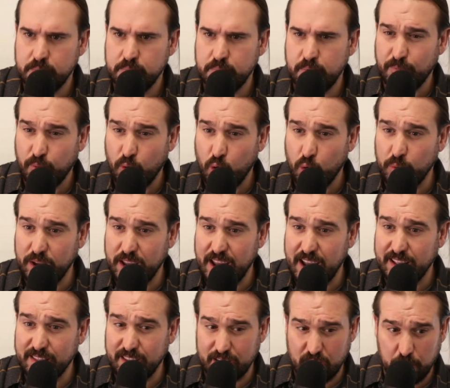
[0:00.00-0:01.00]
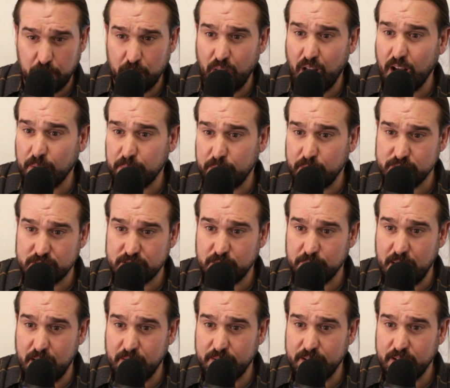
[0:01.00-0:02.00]
before we had a blog post
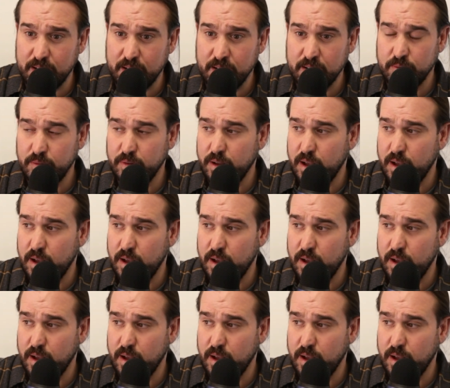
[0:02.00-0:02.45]
about it.